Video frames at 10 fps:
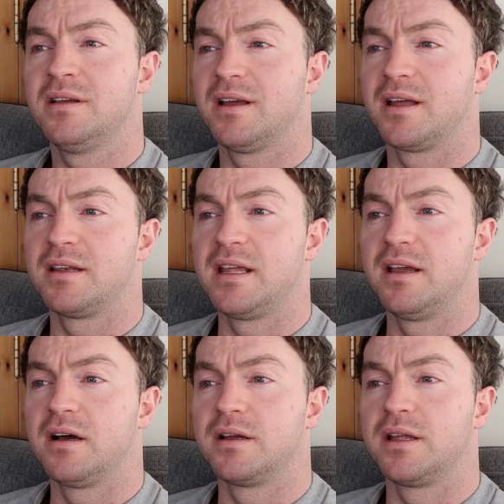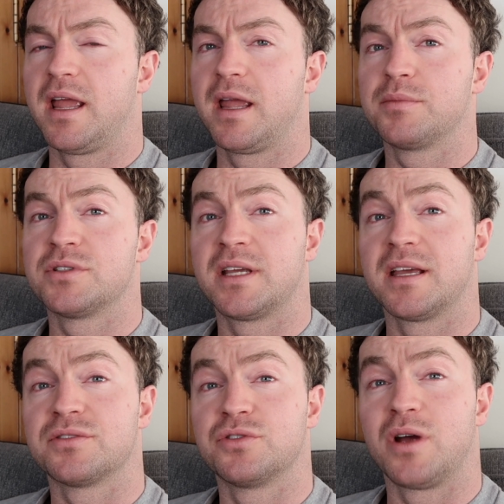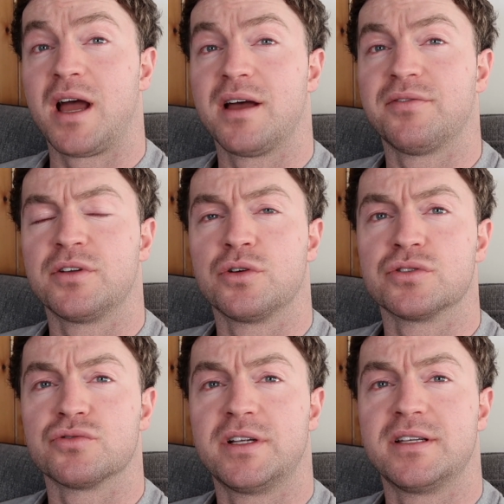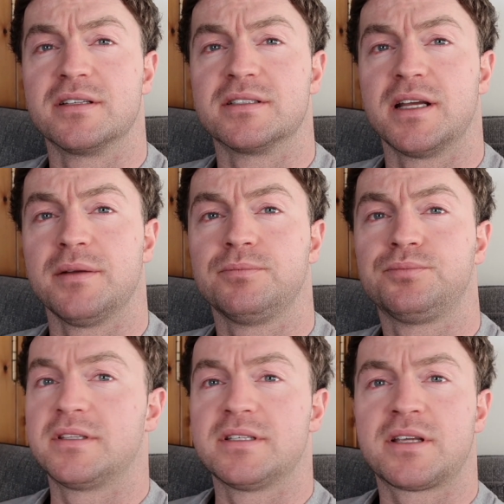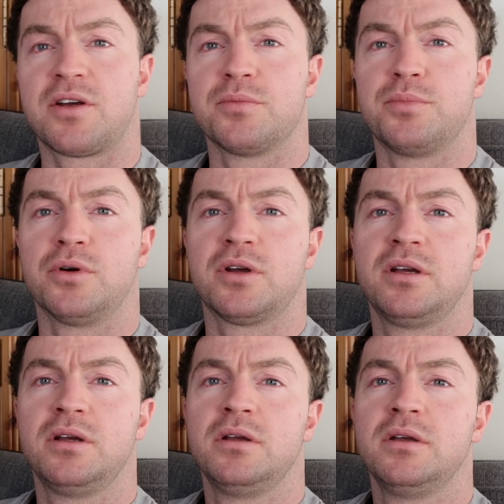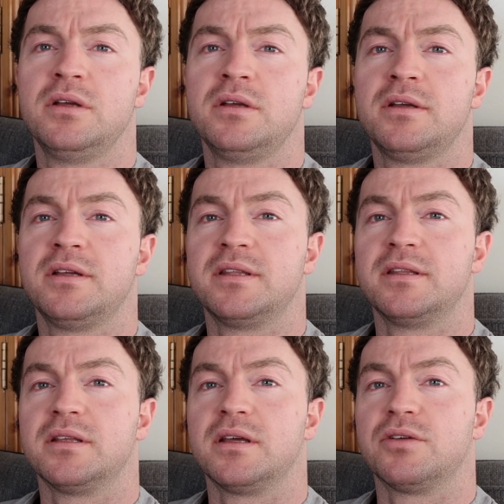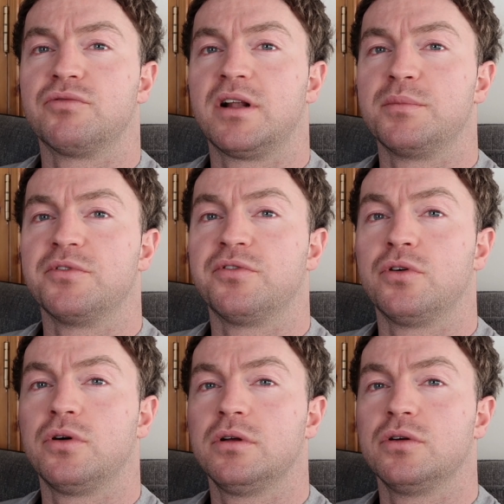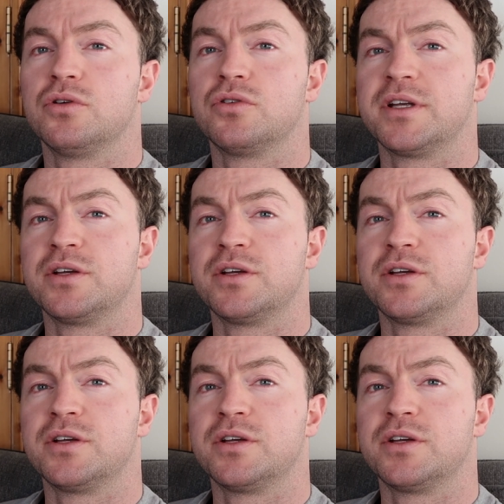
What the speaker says: And I aim to get through half an hour's reading a day. This current book, In the Realm of Hungry